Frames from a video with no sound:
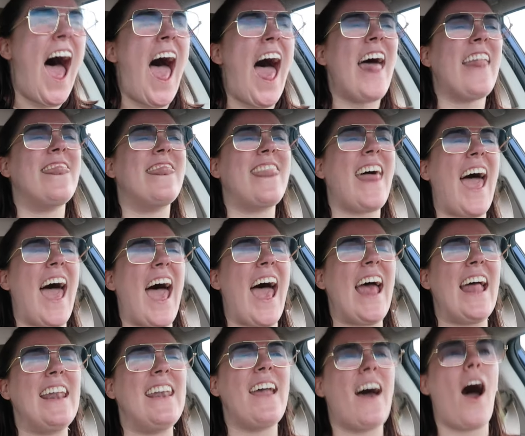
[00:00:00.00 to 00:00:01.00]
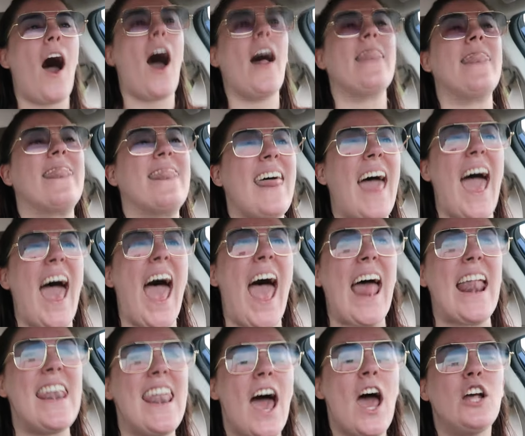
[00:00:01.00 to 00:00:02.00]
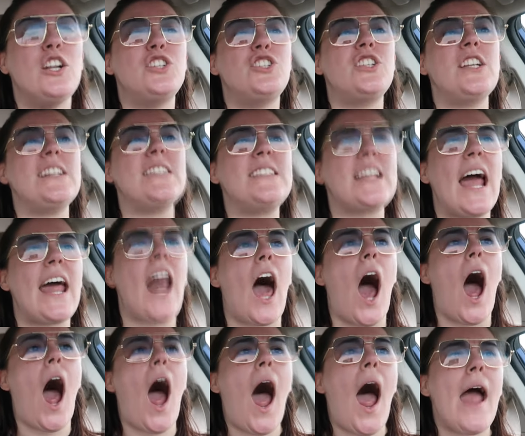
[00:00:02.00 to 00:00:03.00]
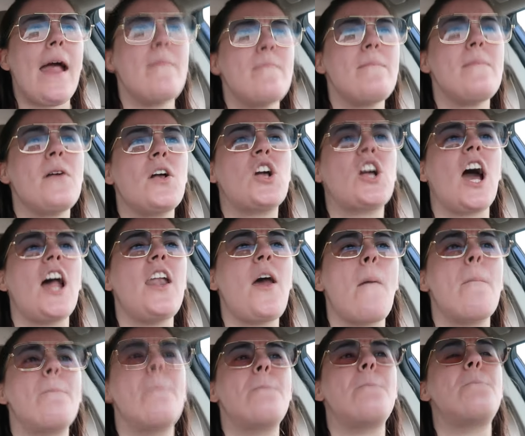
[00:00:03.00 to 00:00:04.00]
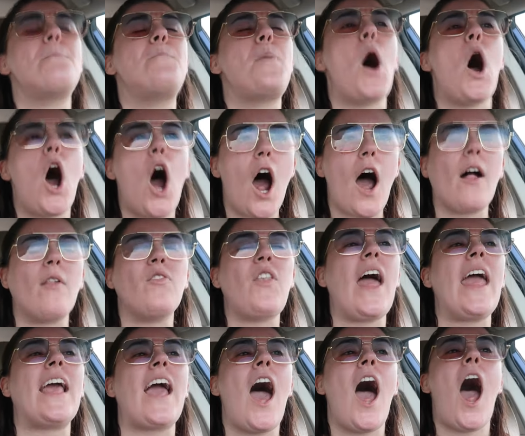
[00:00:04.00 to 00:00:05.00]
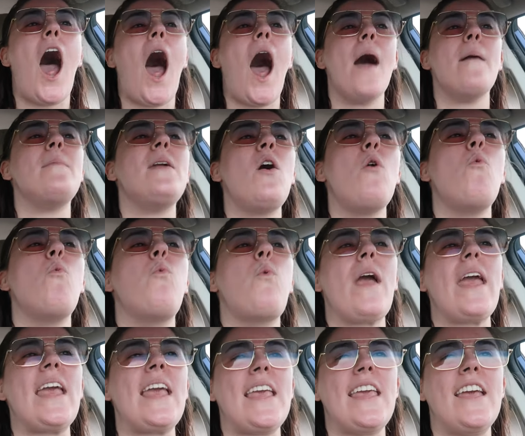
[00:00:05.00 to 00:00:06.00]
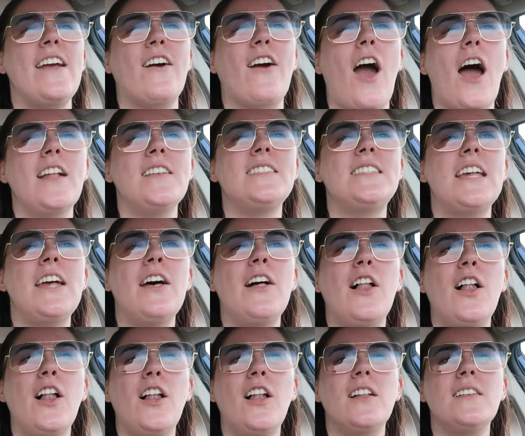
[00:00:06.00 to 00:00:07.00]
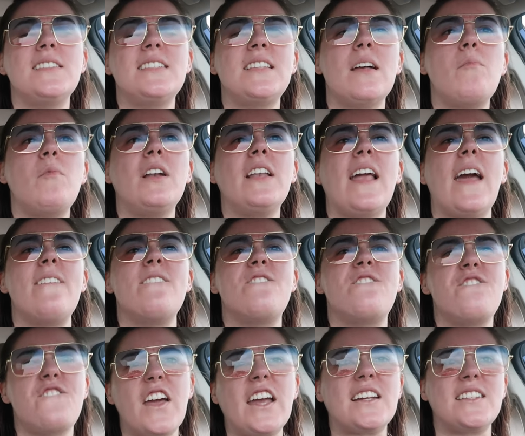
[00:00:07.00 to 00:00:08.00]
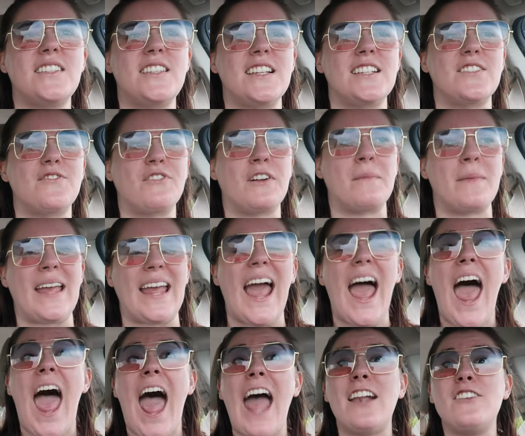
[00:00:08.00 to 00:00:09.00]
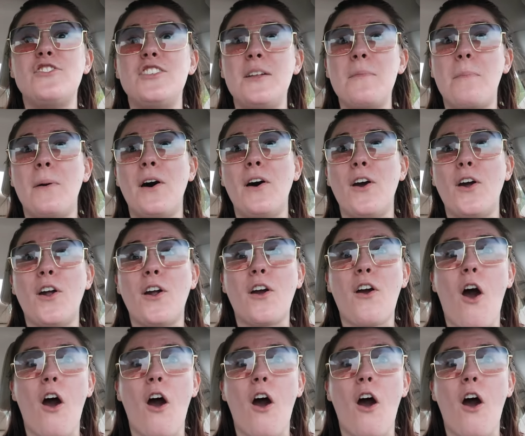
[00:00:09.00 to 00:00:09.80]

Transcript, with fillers: And then she said, I'm gonna I'm gonna wait here until someone can fix this for me. And she put her